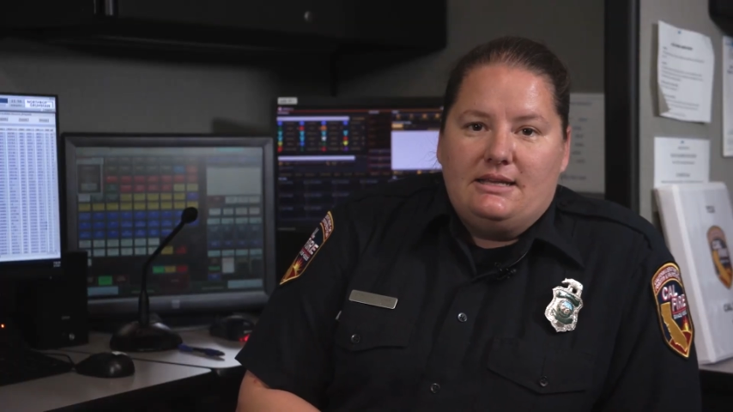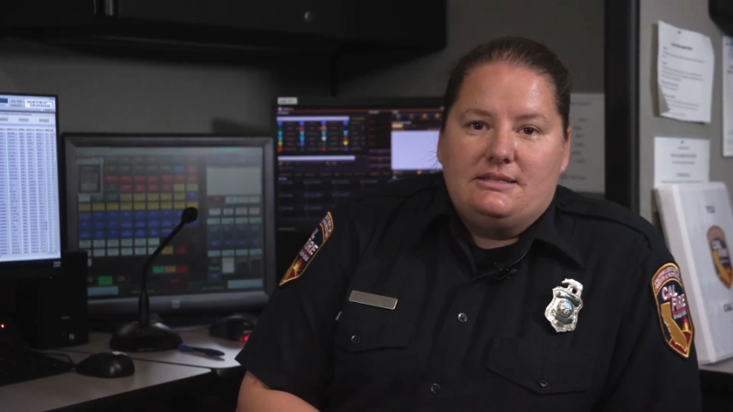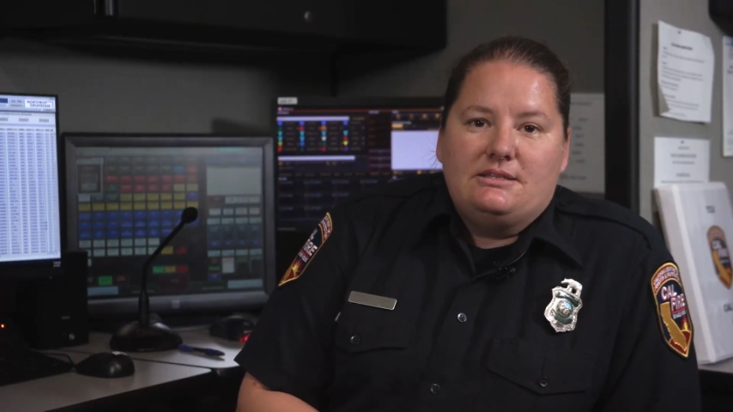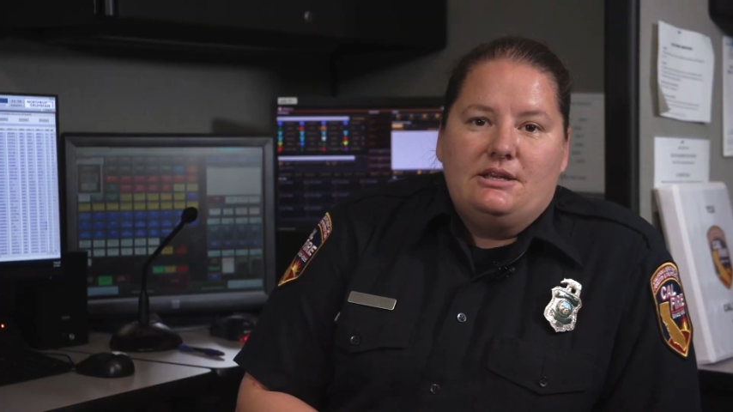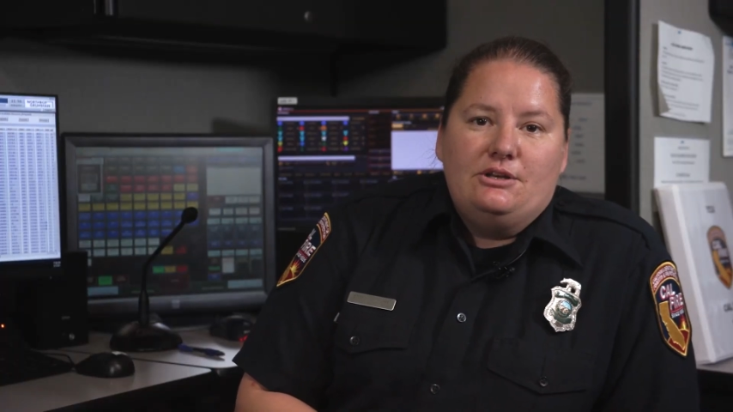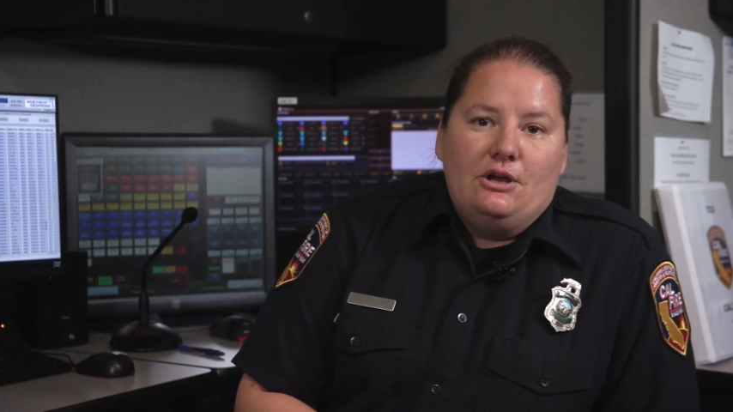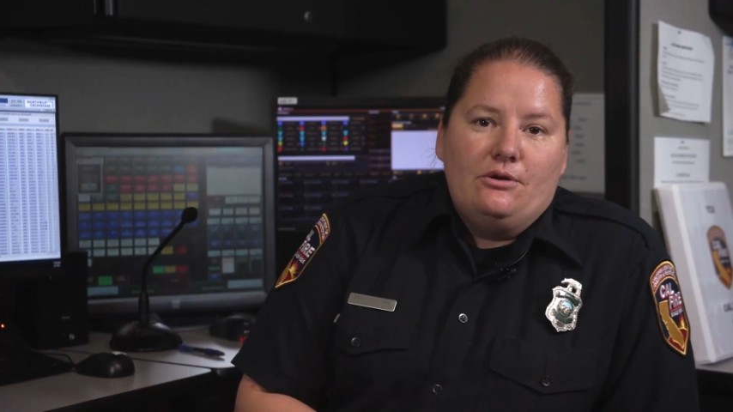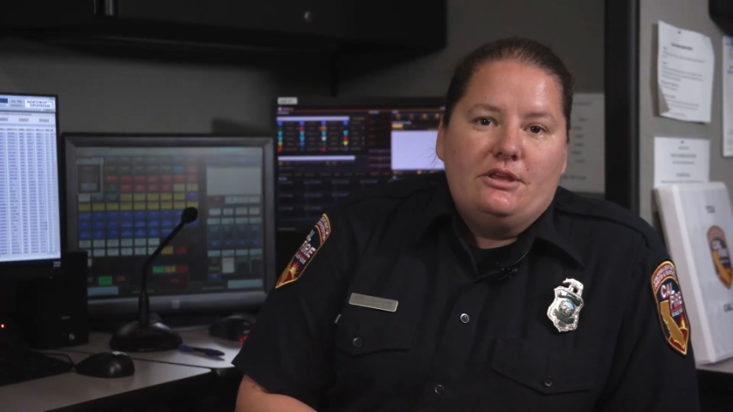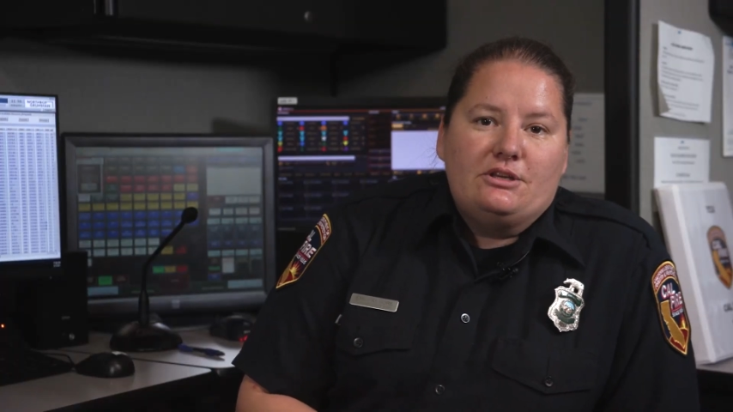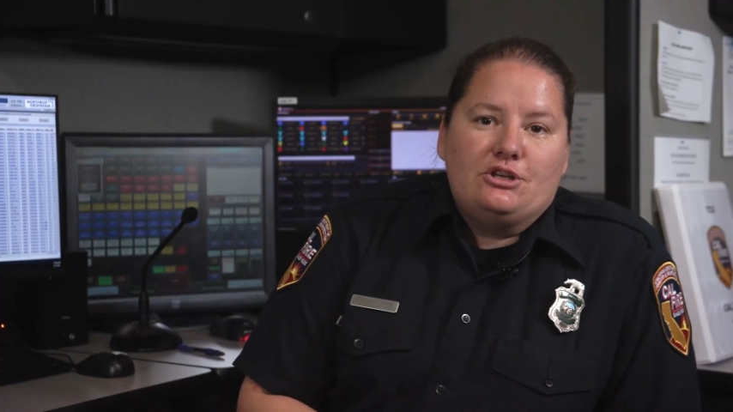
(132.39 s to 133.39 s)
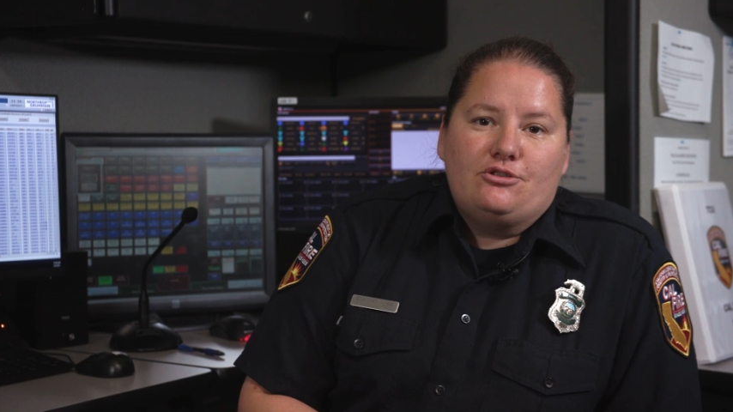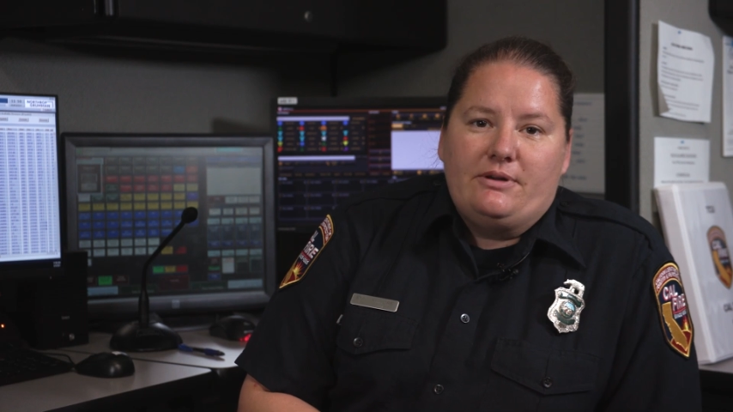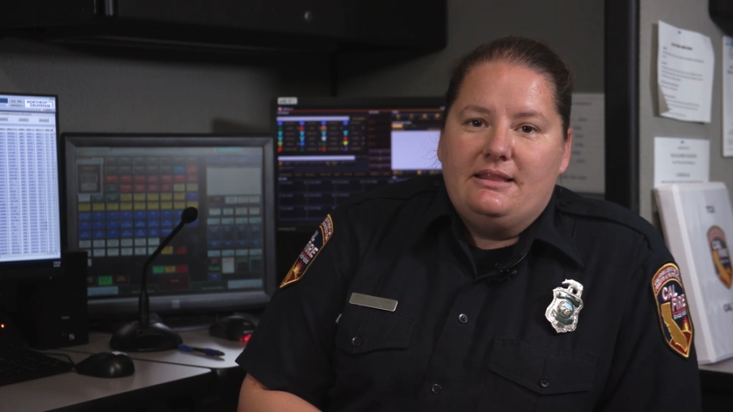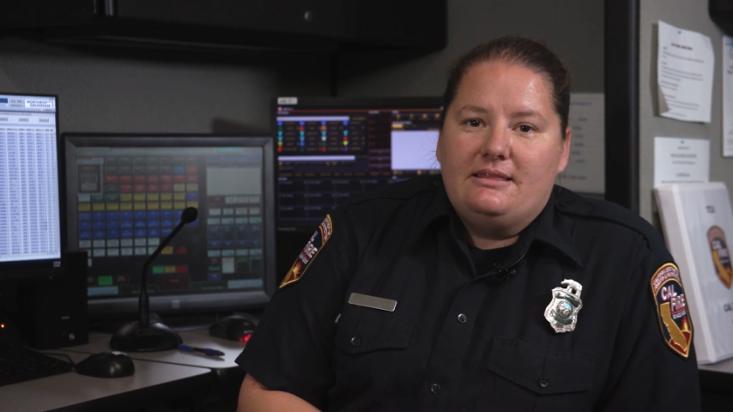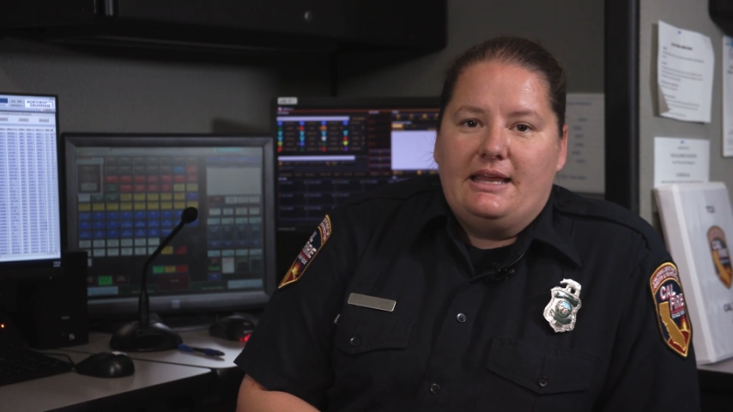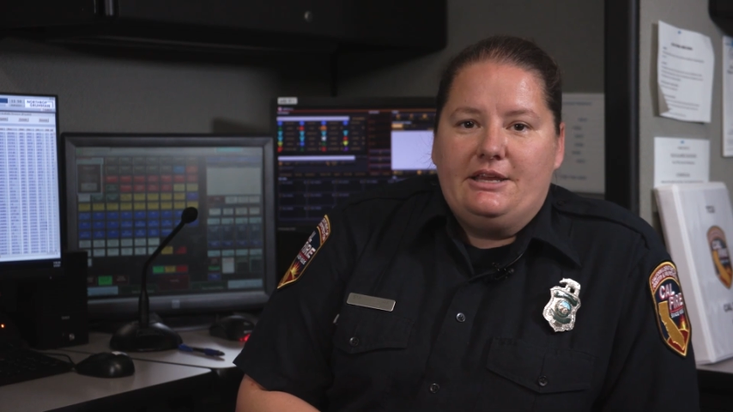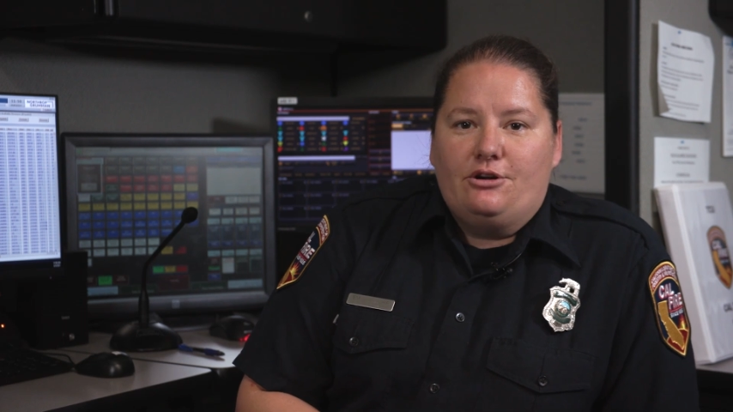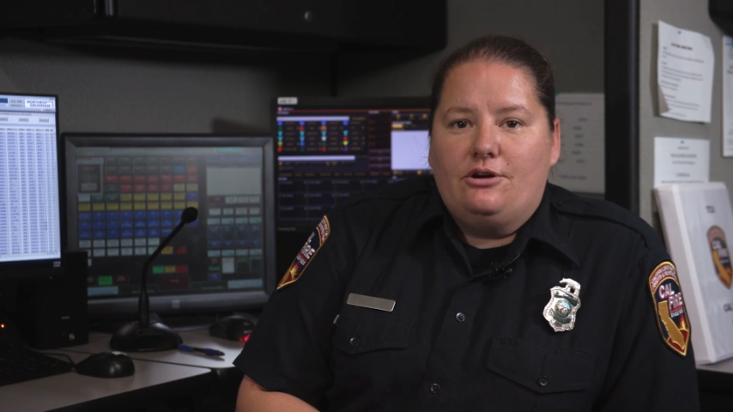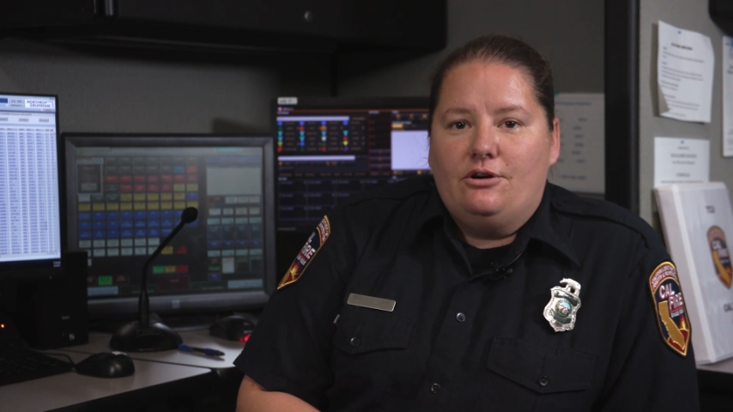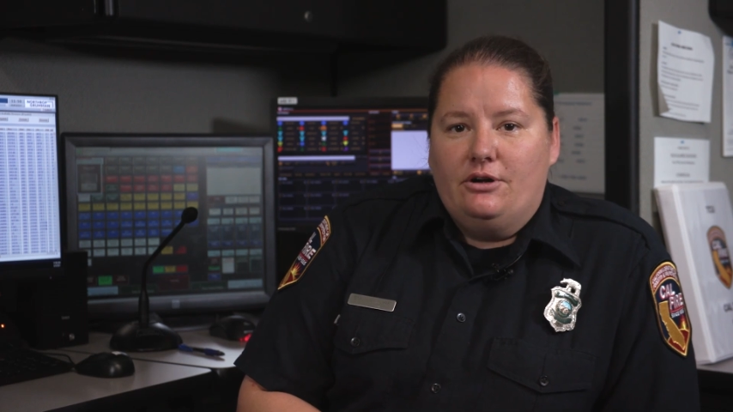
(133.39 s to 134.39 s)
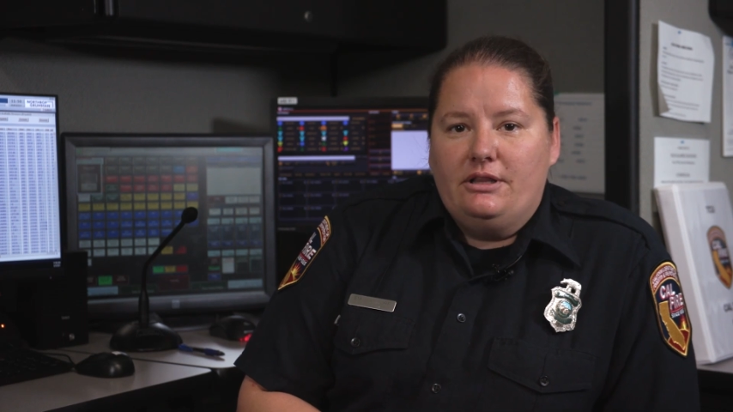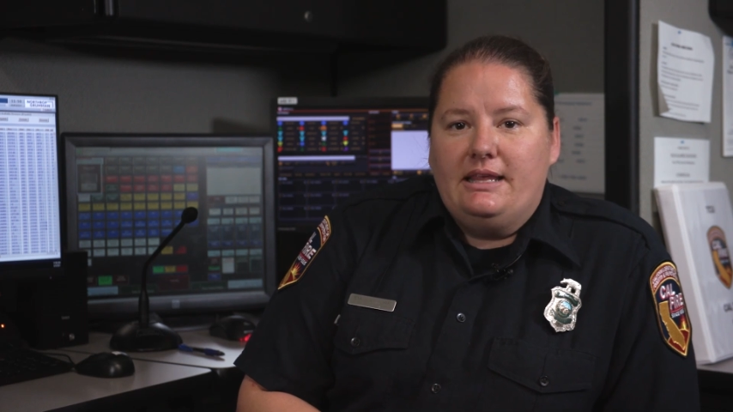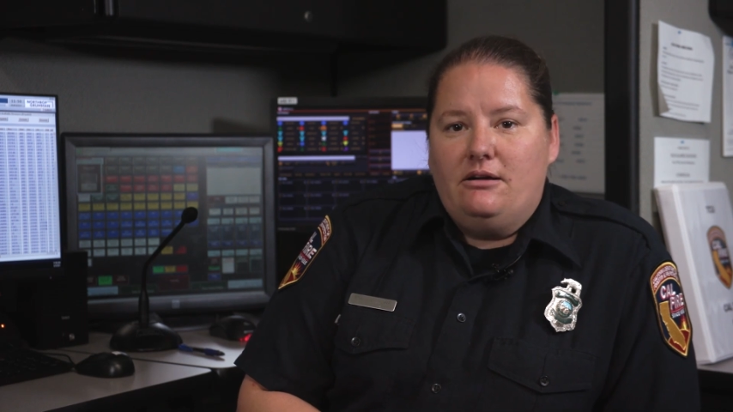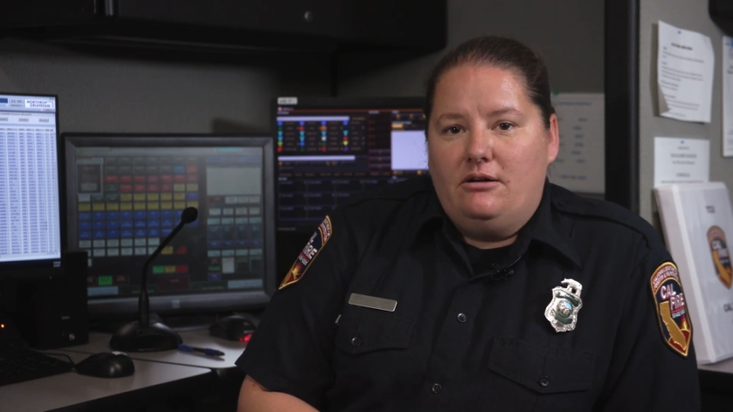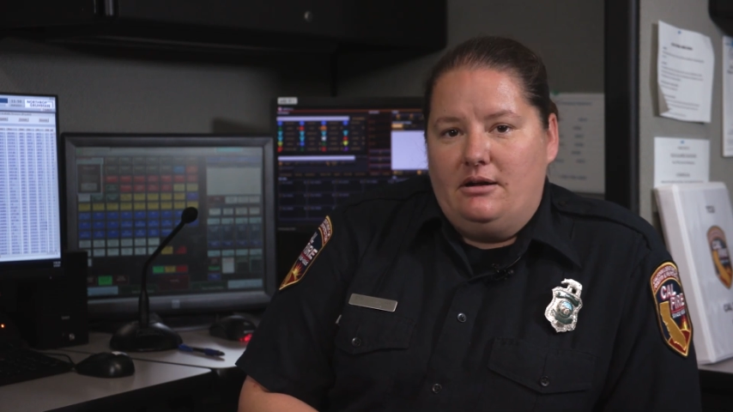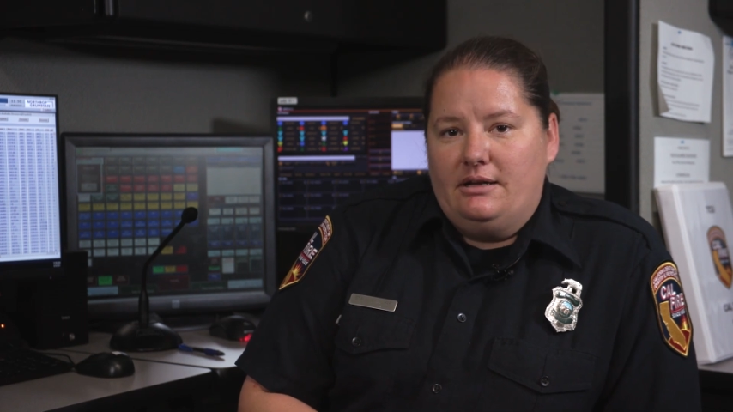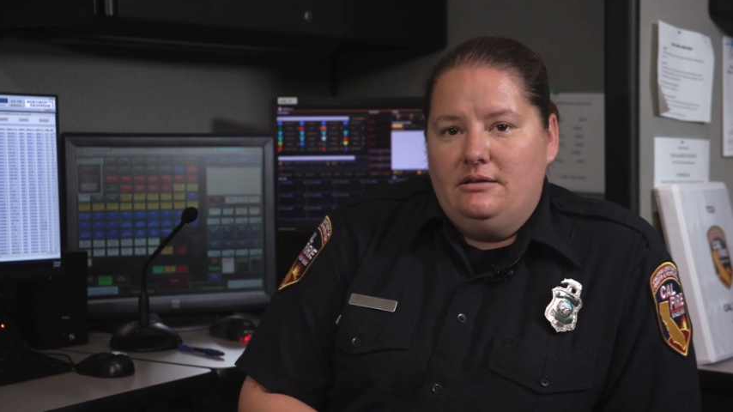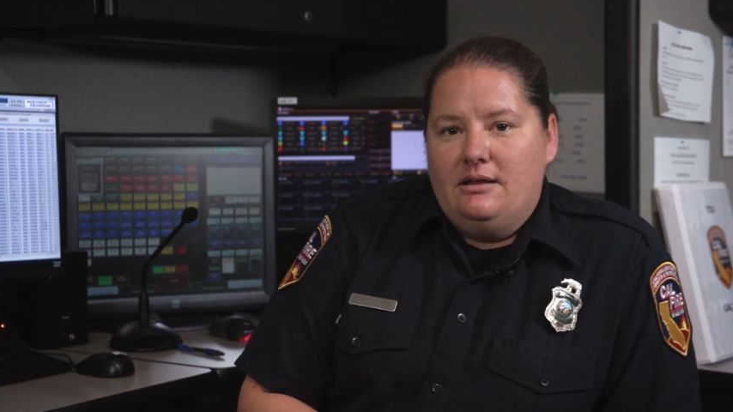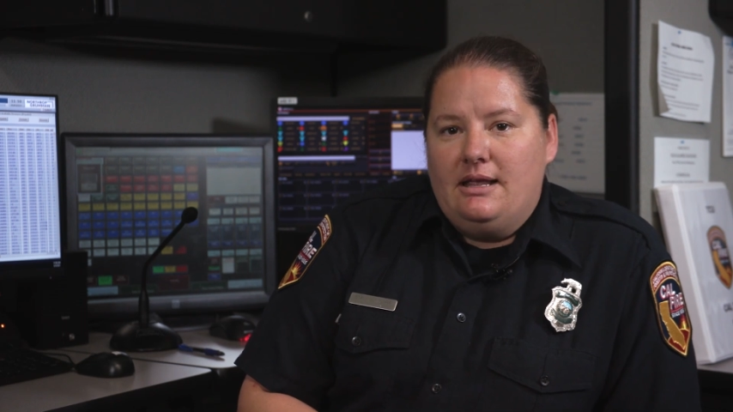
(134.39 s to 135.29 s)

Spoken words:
is to know the street that you're currently on